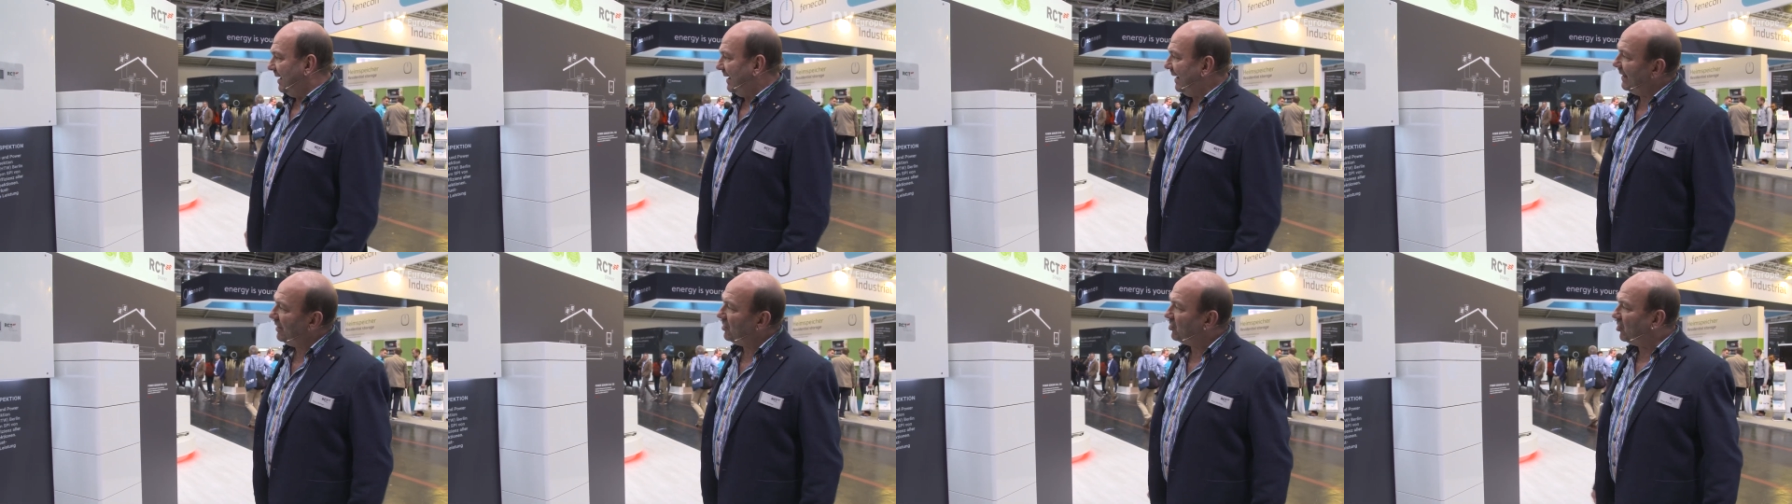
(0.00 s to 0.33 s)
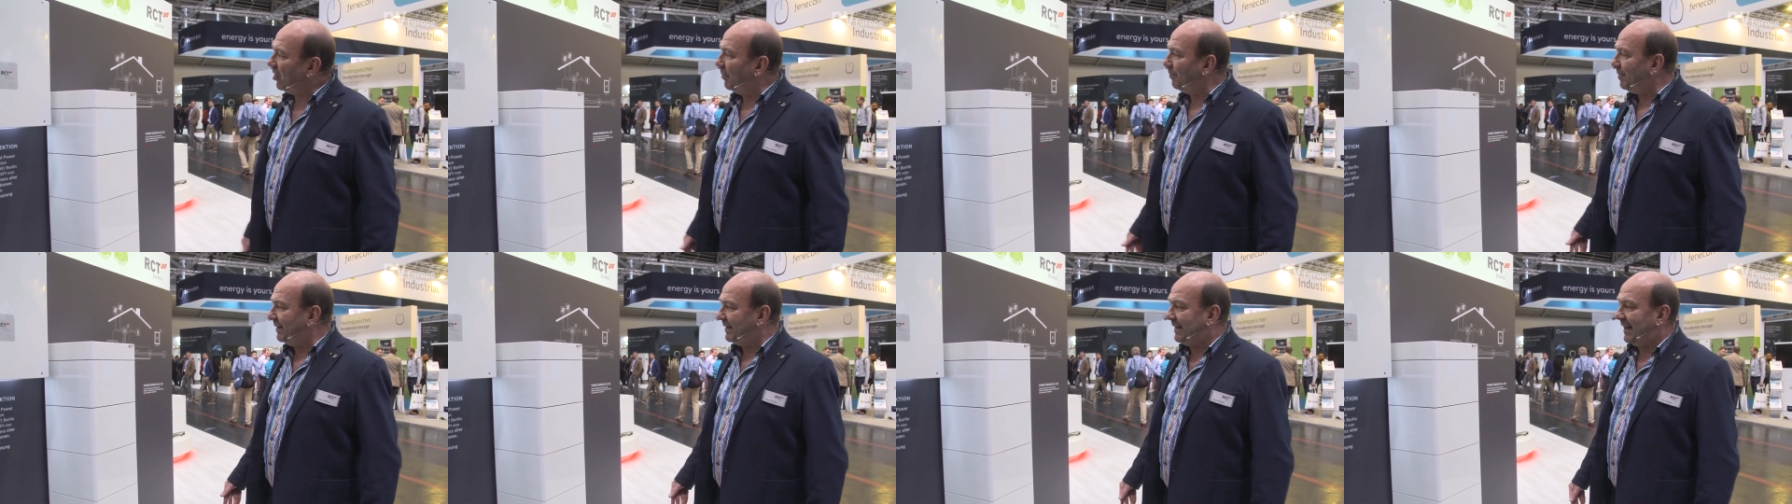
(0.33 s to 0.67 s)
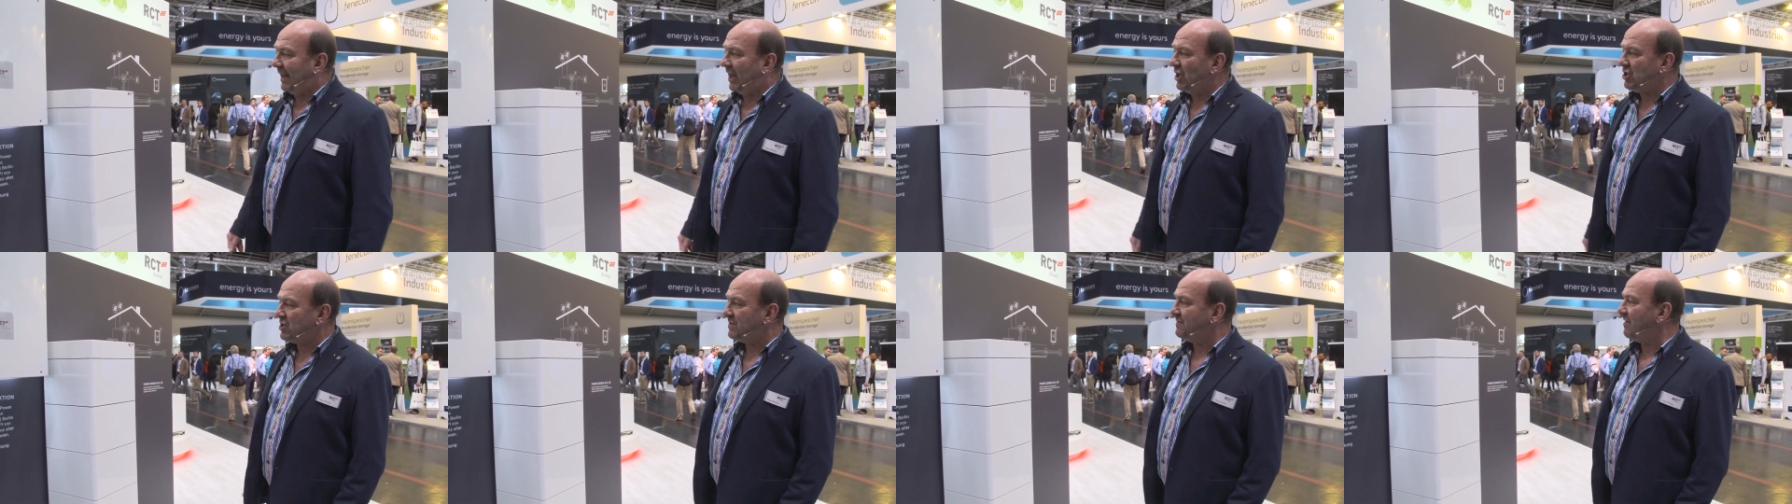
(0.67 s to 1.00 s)
in
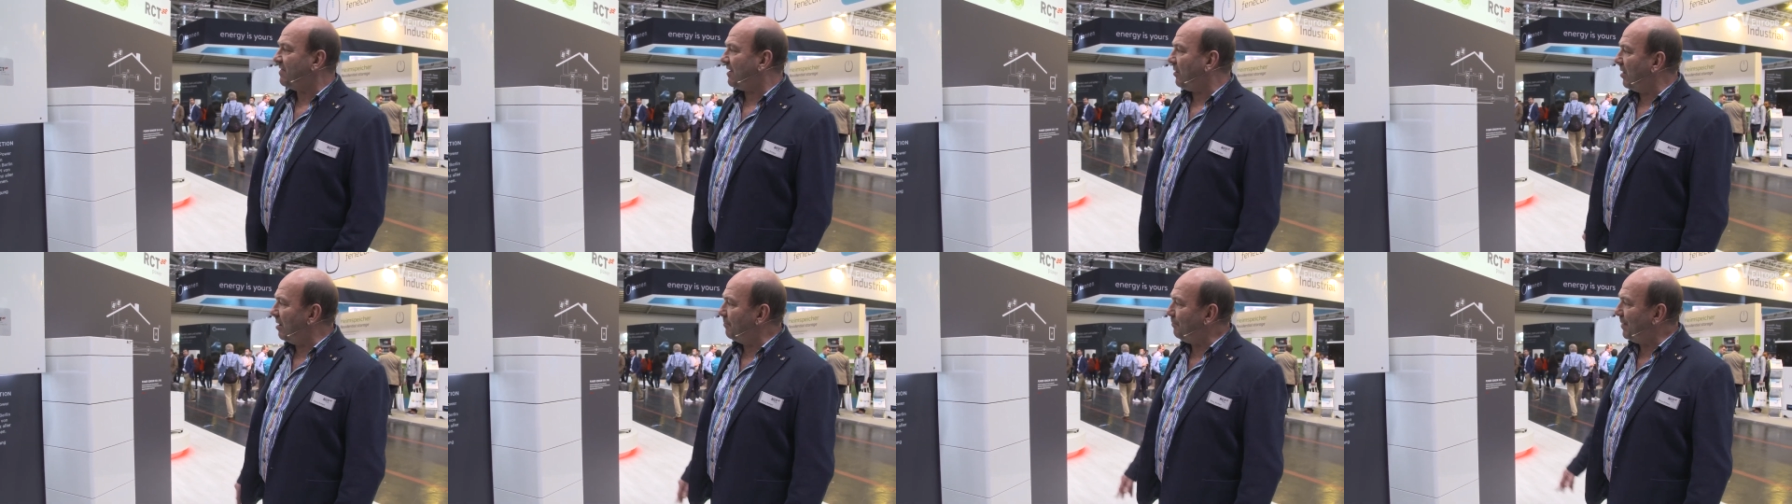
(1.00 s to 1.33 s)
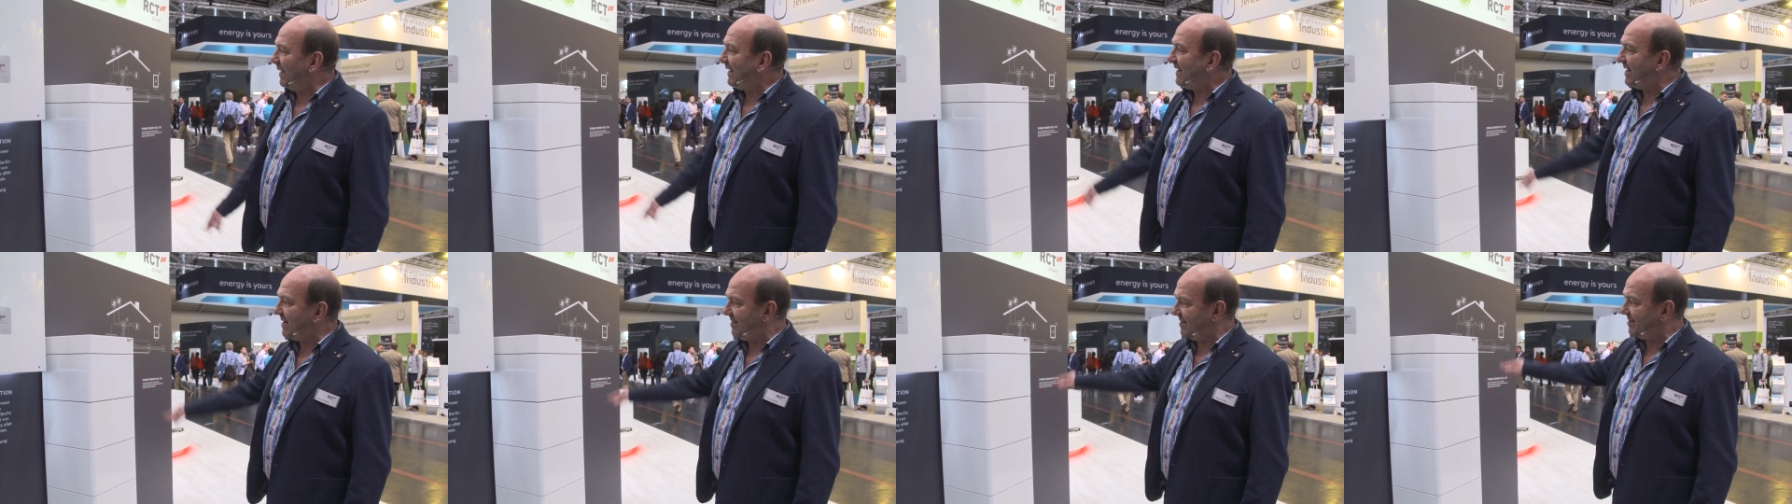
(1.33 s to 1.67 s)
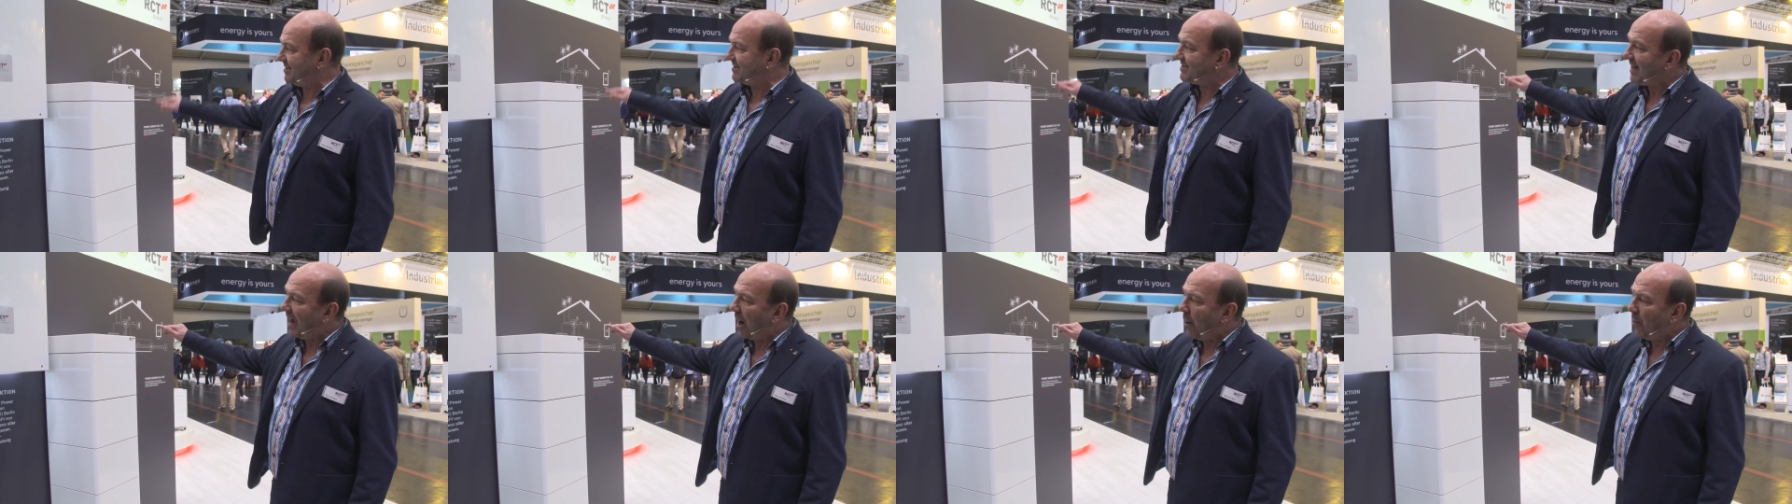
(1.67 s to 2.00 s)
combination with our
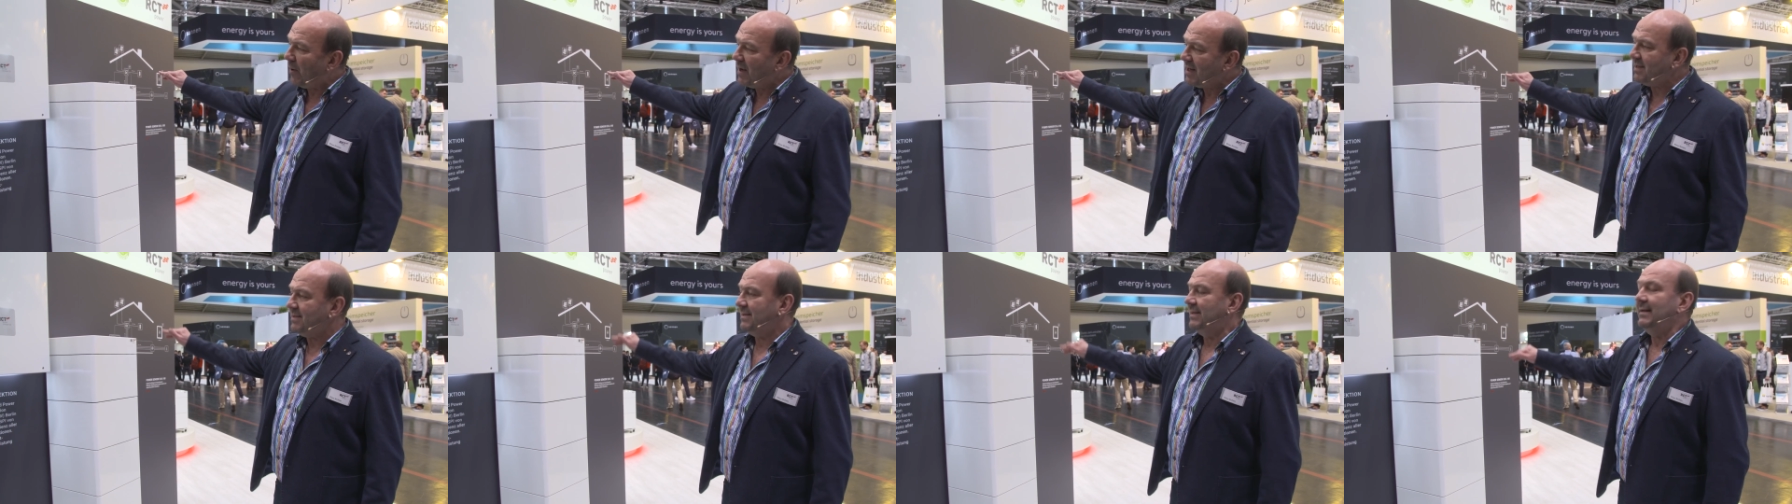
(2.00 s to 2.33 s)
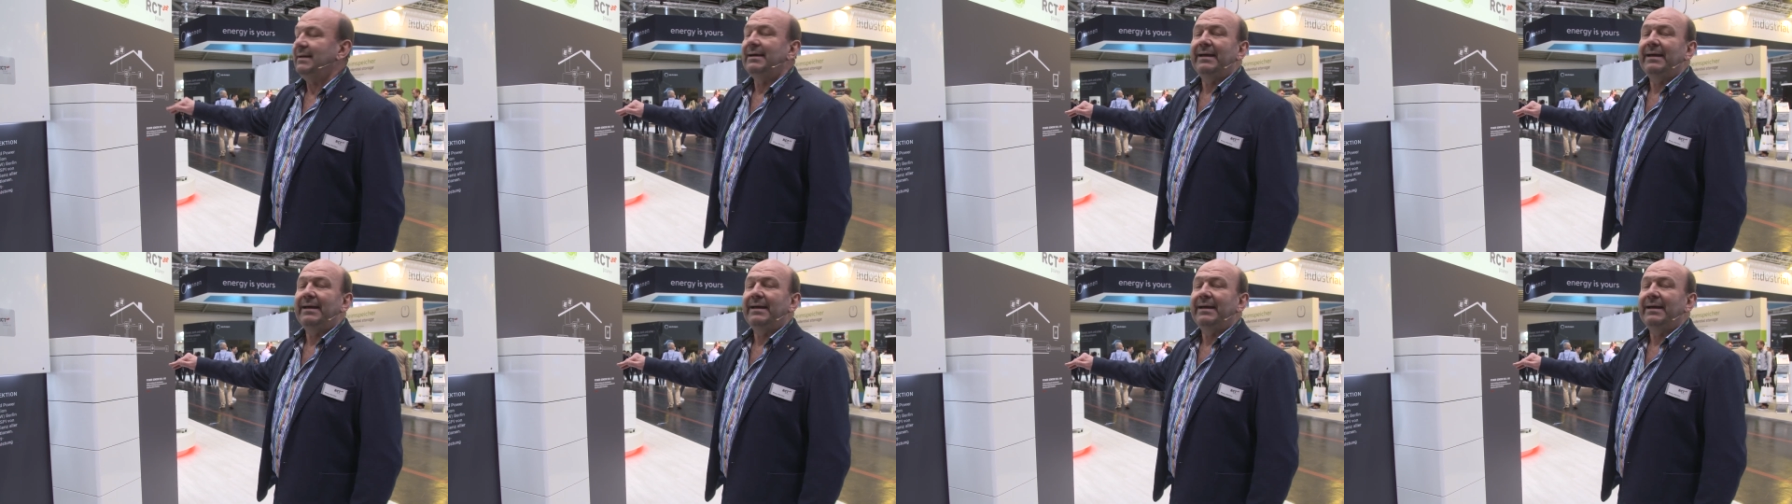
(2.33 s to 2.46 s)
biggest tower,